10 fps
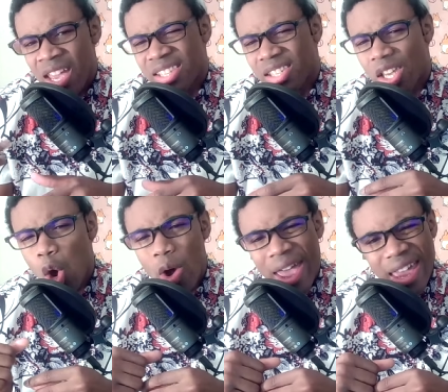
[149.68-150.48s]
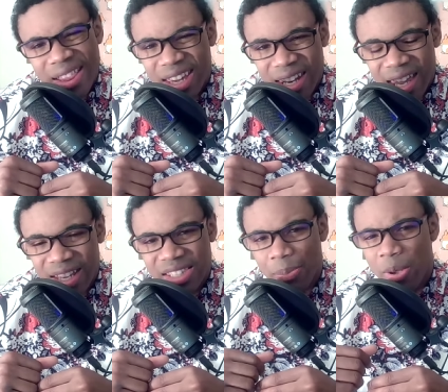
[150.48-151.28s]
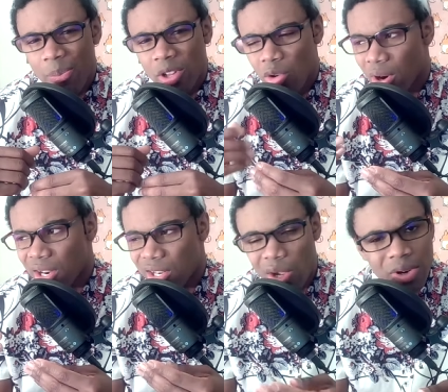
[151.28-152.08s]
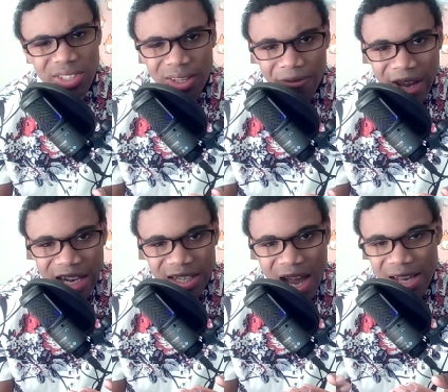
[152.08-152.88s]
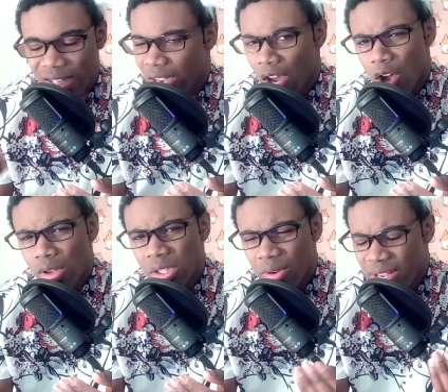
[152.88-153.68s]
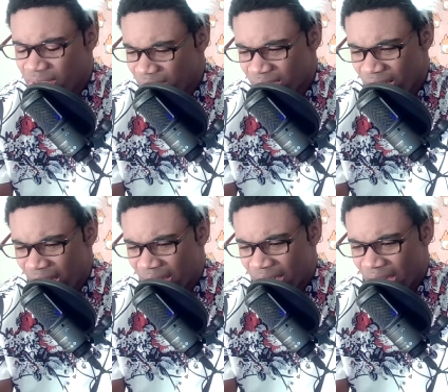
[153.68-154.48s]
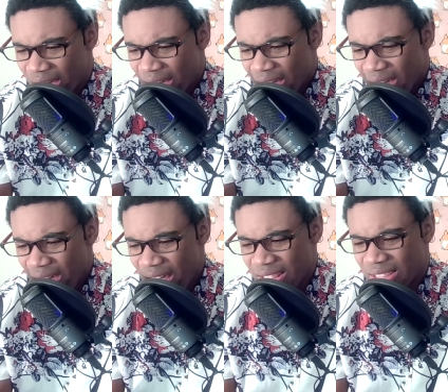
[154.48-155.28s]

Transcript: It's so alienating to people who are newer to the franchise, and also it's just like, it